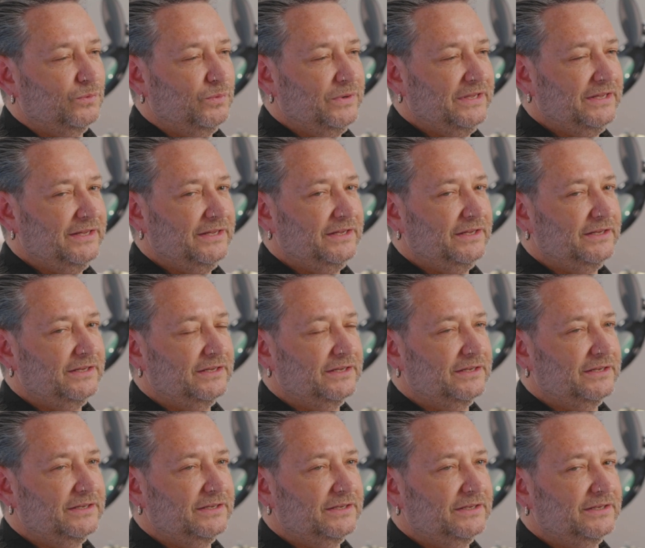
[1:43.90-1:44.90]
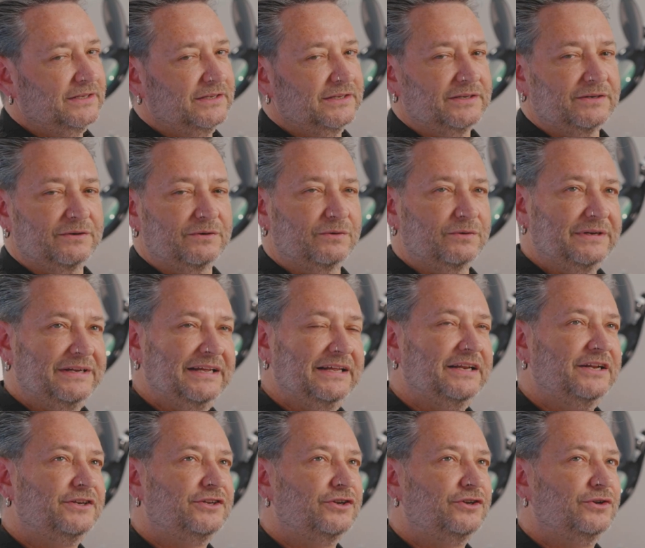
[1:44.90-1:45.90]
We
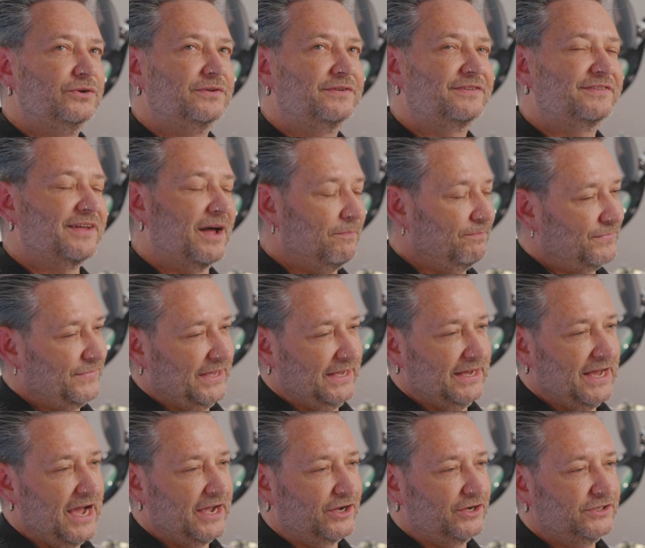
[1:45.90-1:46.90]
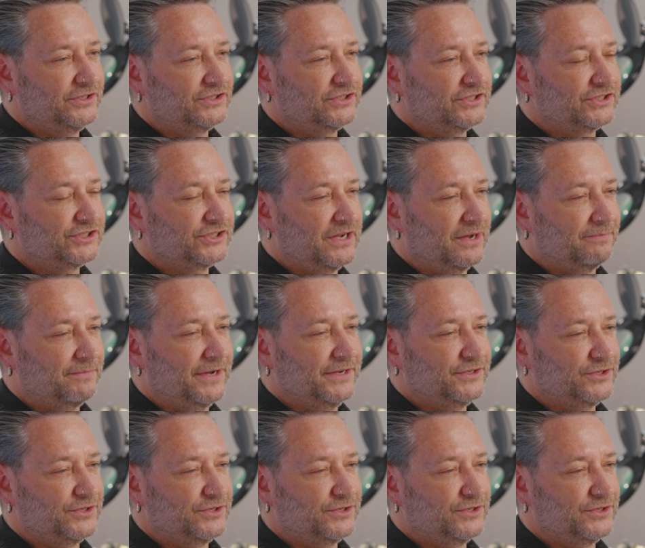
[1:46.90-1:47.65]
needed to do something. I couldn't just shut my